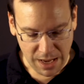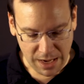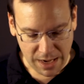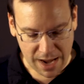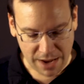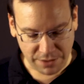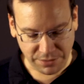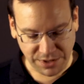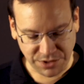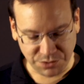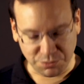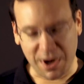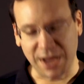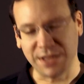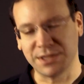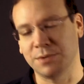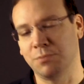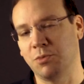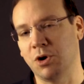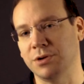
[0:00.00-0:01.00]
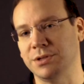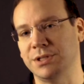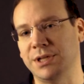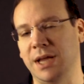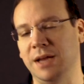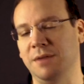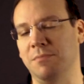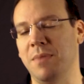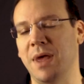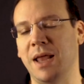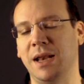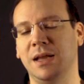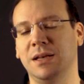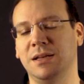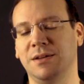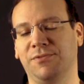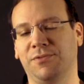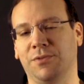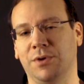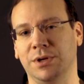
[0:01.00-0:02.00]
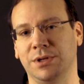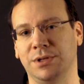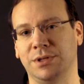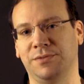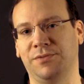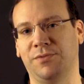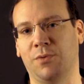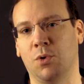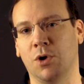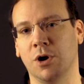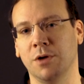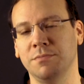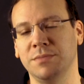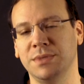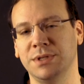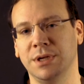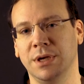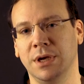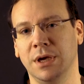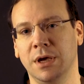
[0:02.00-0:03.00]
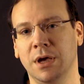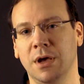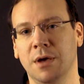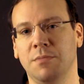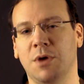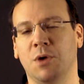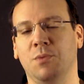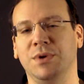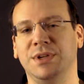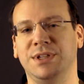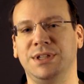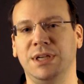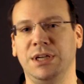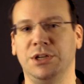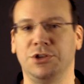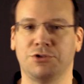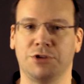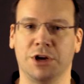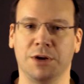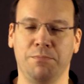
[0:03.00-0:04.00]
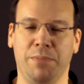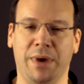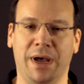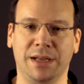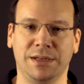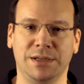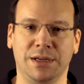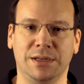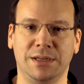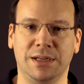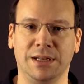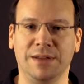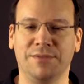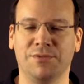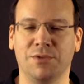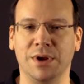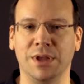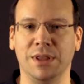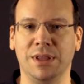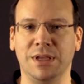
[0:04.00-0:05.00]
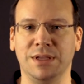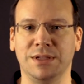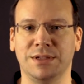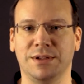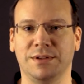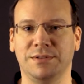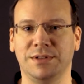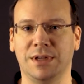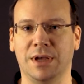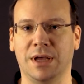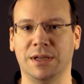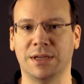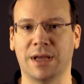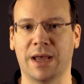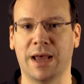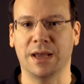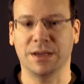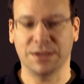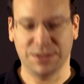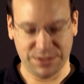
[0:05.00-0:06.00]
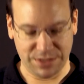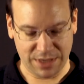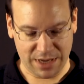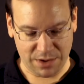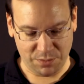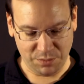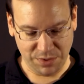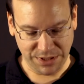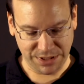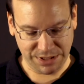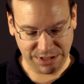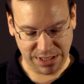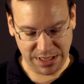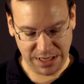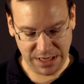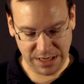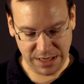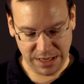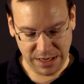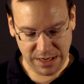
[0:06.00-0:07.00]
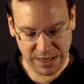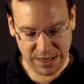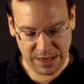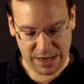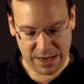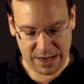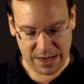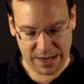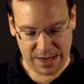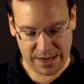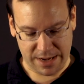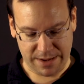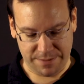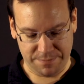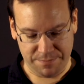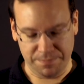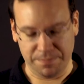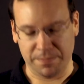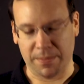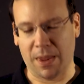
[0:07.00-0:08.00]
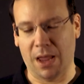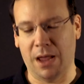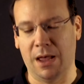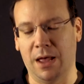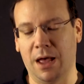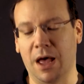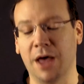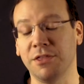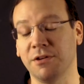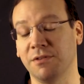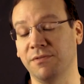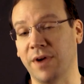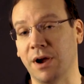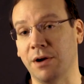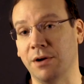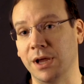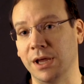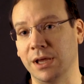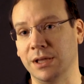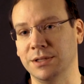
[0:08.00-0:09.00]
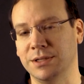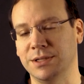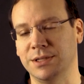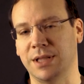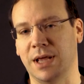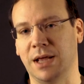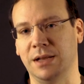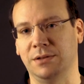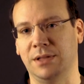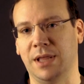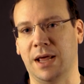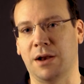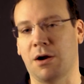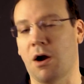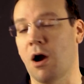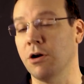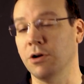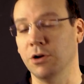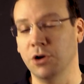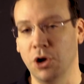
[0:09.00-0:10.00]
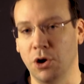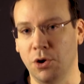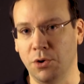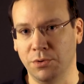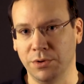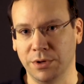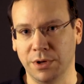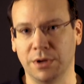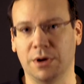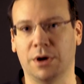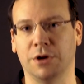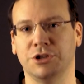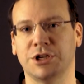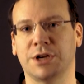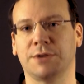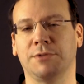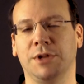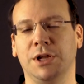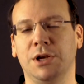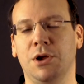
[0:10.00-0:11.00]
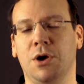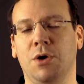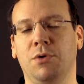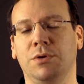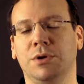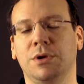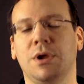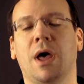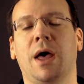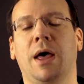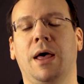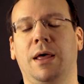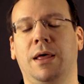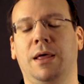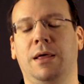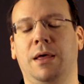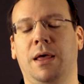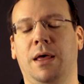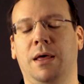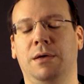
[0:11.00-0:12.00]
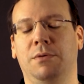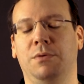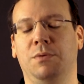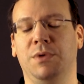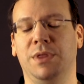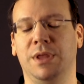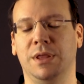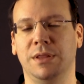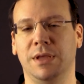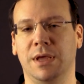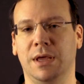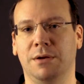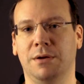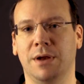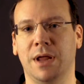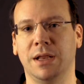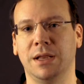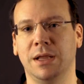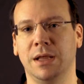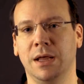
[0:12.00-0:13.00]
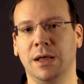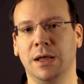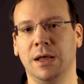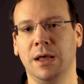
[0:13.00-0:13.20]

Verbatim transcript: Now, these ransomwares take many different forms, but we see TrickBot delivering these at attacks. Uh, we see um, uh, other variants that, that aren't known, are generally known uh, uh within the internet.